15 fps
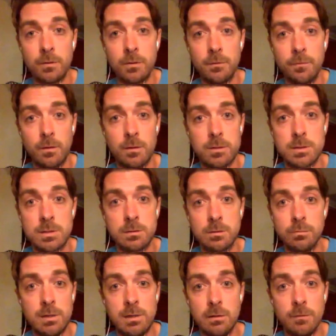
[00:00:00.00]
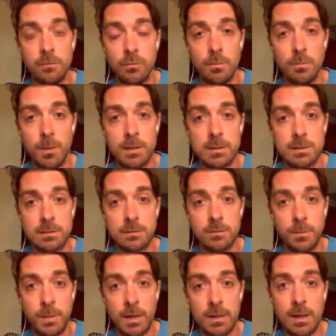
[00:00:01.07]
for the first 3 or 4 months of
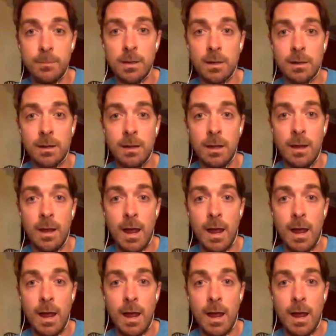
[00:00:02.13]
the pandemic,